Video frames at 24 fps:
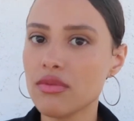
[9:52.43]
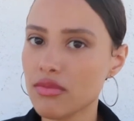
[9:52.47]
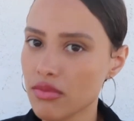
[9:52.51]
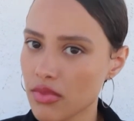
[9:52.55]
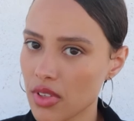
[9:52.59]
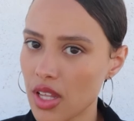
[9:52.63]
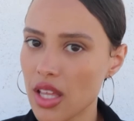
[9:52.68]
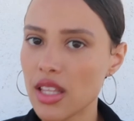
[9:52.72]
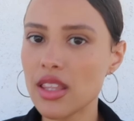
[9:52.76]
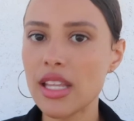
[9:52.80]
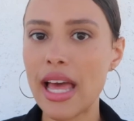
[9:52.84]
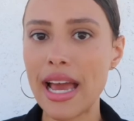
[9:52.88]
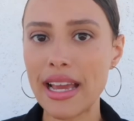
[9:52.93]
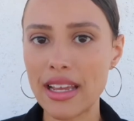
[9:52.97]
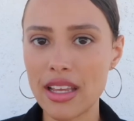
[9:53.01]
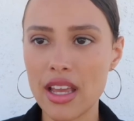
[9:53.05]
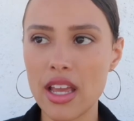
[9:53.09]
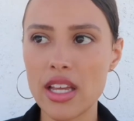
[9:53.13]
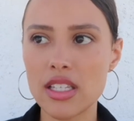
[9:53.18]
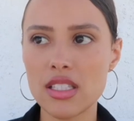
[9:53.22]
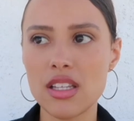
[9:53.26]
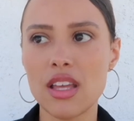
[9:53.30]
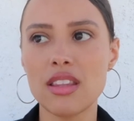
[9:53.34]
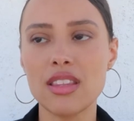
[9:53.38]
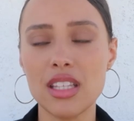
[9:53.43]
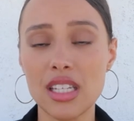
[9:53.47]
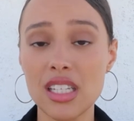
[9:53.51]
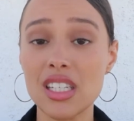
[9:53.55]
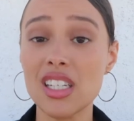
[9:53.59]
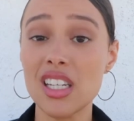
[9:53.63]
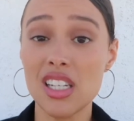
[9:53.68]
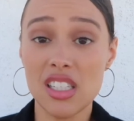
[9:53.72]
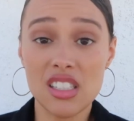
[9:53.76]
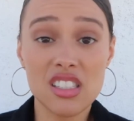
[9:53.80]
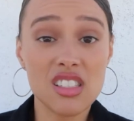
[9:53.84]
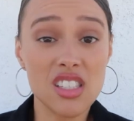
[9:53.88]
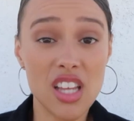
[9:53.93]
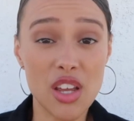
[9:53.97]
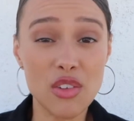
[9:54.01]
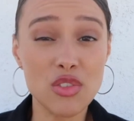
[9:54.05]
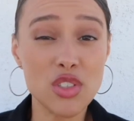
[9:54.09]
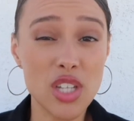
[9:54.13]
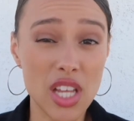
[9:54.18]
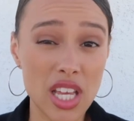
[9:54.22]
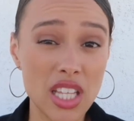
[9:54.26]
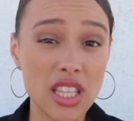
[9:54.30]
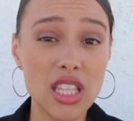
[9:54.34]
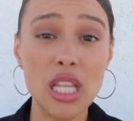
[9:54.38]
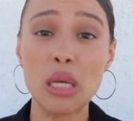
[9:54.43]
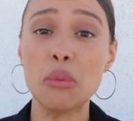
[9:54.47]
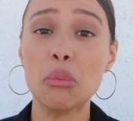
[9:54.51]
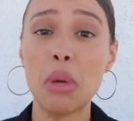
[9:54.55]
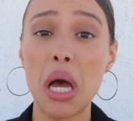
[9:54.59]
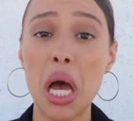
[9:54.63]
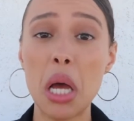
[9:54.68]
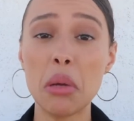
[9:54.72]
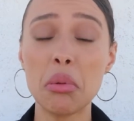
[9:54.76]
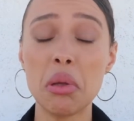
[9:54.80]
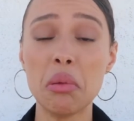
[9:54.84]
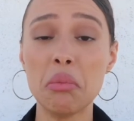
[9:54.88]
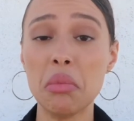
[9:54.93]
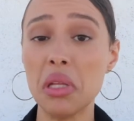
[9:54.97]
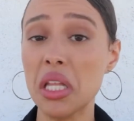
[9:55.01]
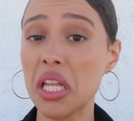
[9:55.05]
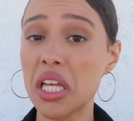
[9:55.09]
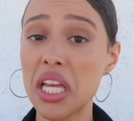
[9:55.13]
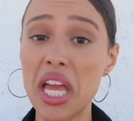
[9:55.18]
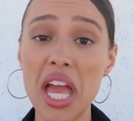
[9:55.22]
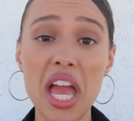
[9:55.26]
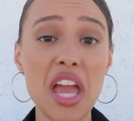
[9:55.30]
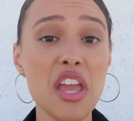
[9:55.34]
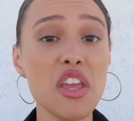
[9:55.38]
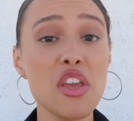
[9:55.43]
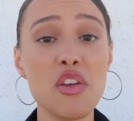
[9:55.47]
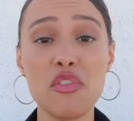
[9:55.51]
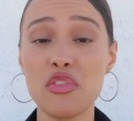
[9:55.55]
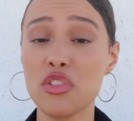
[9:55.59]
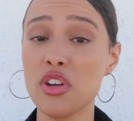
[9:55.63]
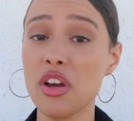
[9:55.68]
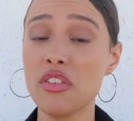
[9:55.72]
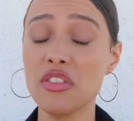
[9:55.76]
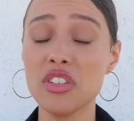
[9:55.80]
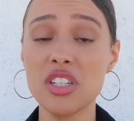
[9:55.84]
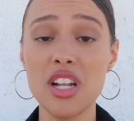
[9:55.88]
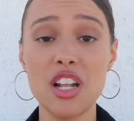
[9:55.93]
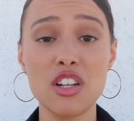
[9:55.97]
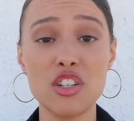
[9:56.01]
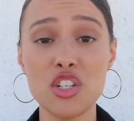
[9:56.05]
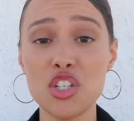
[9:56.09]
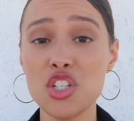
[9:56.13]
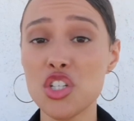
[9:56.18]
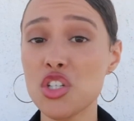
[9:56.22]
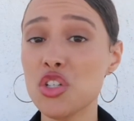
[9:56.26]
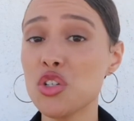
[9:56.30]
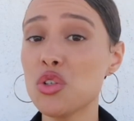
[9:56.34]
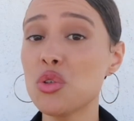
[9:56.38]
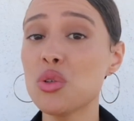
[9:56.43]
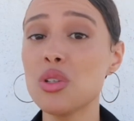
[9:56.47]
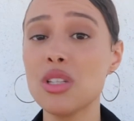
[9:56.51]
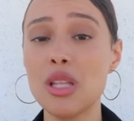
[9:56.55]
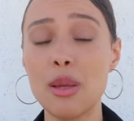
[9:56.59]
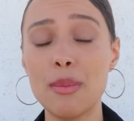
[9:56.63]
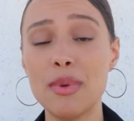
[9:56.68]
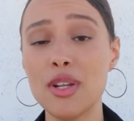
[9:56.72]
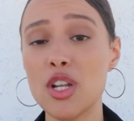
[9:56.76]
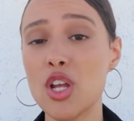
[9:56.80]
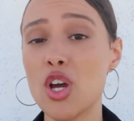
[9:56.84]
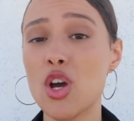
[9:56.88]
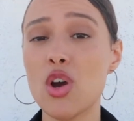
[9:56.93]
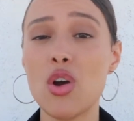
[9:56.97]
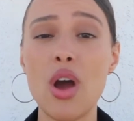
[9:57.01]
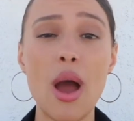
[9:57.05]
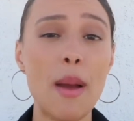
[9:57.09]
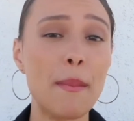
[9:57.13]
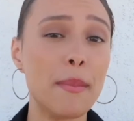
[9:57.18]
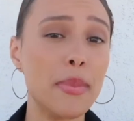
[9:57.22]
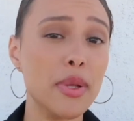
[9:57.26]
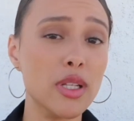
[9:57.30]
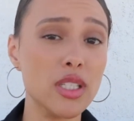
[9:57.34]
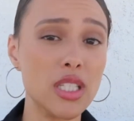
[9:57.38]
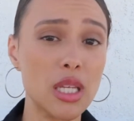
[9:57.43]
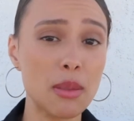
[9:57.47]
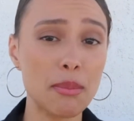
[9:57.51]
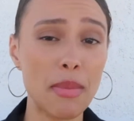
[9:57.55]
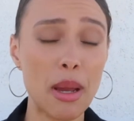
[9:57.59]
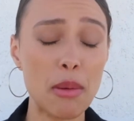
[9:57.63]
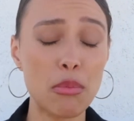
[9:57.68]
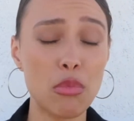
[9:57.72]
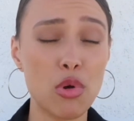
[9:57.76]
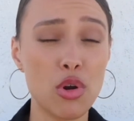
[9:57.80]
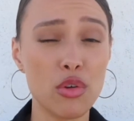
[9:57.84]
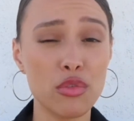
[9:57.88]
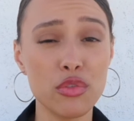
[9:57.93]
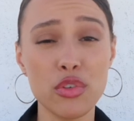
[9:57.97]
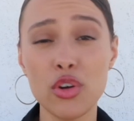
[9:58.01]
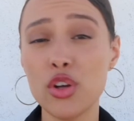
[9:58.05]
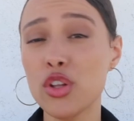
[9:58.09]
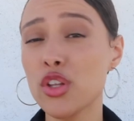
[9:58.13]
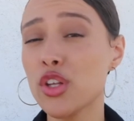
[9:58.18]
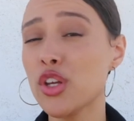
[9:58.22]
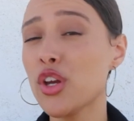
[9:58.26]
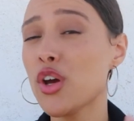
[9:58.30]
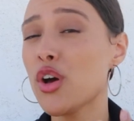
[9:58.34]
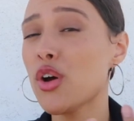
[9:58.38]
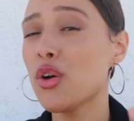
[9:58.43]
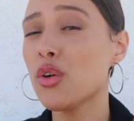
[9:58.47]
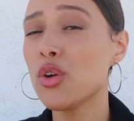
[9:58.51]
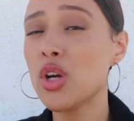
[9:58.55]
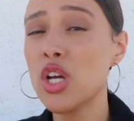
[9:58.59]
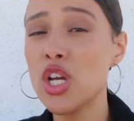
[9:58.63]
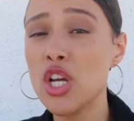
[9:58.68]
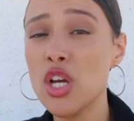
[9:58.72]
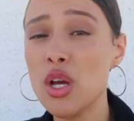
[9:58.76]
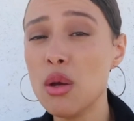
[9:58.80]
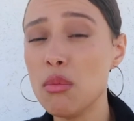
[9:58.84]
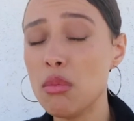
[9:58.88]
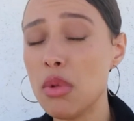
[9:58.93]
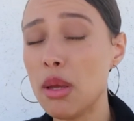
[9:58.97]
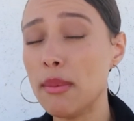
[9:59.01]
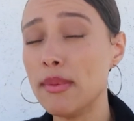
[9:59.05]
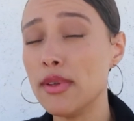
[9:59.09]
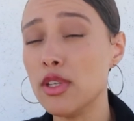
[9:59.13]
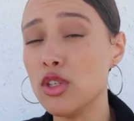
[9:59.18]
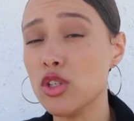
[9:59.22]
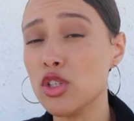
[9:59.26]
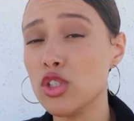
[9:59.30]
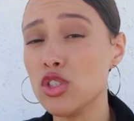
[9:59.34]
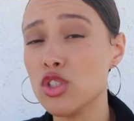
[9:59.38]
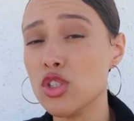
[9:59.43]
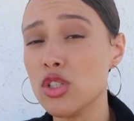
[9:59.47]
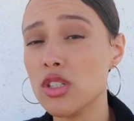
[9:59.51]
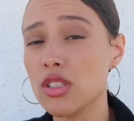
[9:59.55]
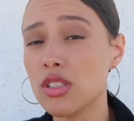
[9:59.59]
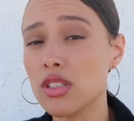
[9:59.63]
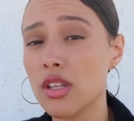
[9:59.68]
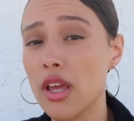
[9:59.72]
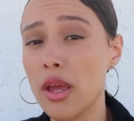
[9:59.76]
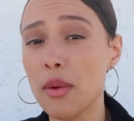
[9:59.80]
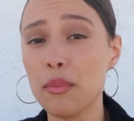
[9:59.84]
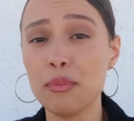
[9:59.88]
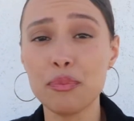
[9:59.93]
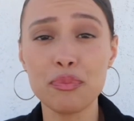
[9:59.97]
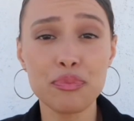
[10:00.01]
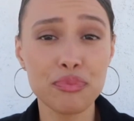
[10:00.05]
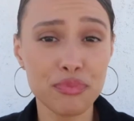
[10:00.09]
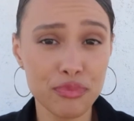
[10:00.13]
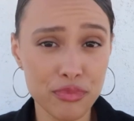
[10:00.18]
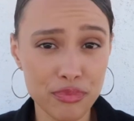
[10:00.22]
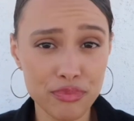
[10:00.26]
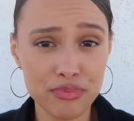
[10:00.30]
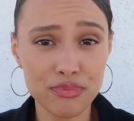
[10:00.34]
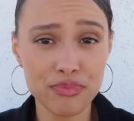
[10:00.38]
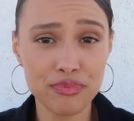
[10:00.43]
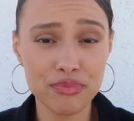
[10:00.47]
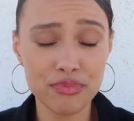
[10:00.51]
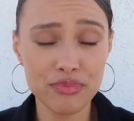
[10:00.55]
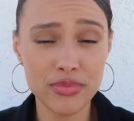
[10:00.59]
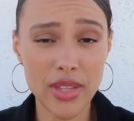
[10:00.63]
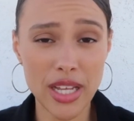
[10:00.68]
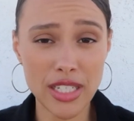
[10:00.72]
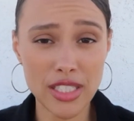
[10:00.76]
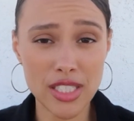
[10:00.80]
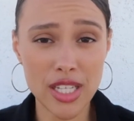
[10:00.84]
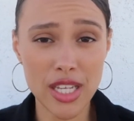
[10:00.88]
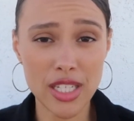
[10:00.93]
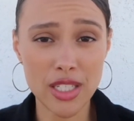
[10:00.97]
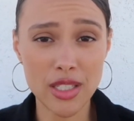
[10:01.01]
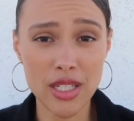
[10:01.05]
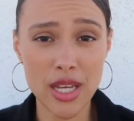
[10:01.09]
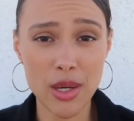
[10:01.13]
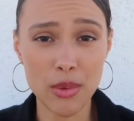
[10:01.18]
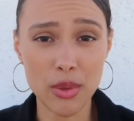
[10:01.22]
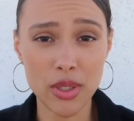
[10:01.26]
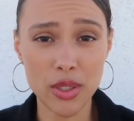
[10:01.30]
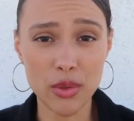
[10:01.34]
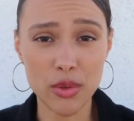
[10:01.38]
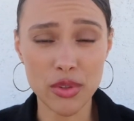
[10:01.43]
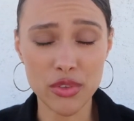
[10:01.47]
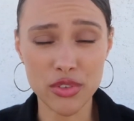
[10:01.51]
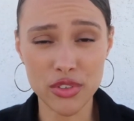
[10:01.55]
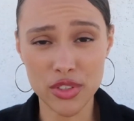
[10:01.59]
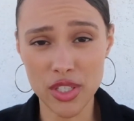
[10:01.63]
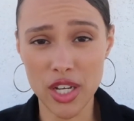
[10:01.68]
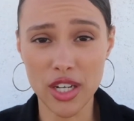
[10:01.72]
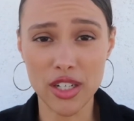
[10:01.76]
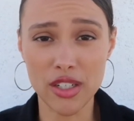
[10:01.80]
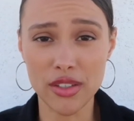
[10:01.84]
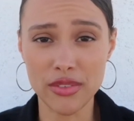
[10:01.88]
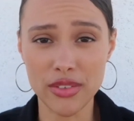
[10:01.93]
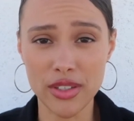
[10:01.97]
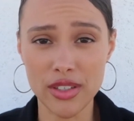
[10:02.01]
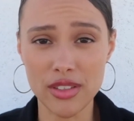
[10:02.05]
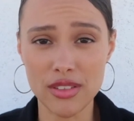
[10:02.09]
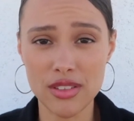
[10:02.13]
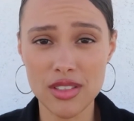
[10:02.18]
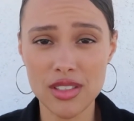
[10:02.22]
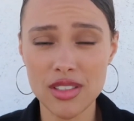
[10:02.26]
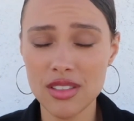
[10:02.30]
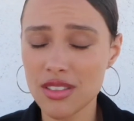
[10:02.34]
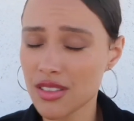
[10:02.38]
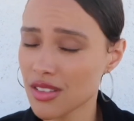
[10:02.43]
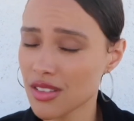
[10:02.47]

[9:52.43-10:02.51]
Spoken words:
in that case I think it is safe to hit them up and be like, hey, if you're ever down to shoot, let me know. I'm building my portfolio, maybe you could do the same. That's how you network with photographers.